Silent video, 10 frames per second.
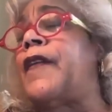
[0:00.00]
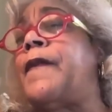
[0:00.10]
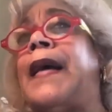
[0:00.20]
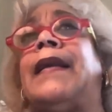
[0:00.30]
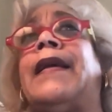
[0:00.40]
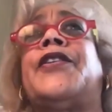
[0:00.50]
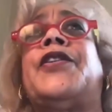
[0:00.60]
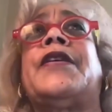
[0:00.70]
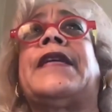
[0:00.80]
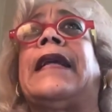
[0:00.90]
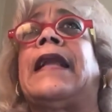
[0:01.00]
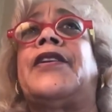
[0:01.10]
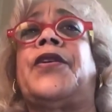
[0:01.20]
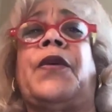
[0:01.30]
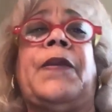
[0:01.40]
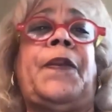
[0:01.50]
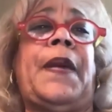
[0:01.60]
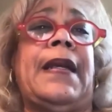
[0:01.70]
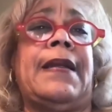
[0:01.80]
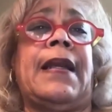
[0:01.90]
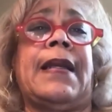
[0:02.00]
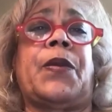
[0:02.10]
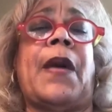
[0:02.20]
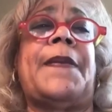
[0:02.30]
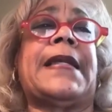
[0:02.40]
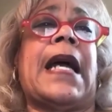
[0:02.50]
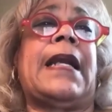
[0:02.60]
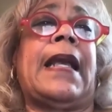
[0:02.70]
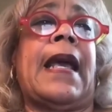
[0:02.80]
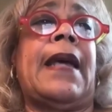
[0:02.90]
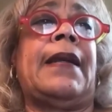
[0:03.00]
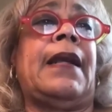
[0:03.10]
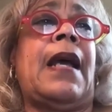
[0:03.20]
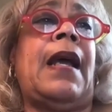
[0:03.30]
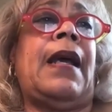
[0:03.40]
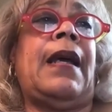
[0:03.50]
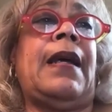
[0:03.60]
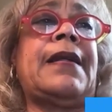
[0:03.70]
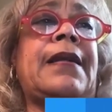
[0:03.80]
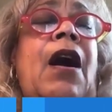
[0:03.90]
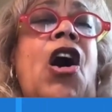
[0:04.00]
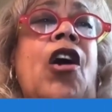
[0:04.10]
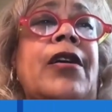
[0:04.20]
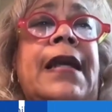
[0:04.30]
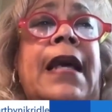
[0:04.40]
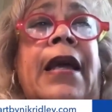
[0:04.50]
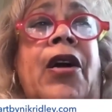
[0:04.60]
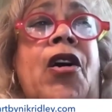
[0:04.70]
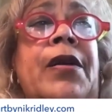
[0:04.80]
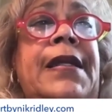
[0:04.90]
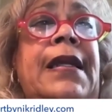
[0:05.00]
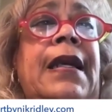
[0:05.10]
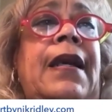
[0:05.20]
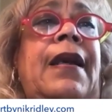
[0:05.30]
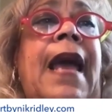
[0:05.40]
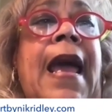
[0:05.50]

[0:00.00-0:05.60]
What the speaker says: of my listeners, I'd like to repeat Nik's website again. It's art, ARTBYNIK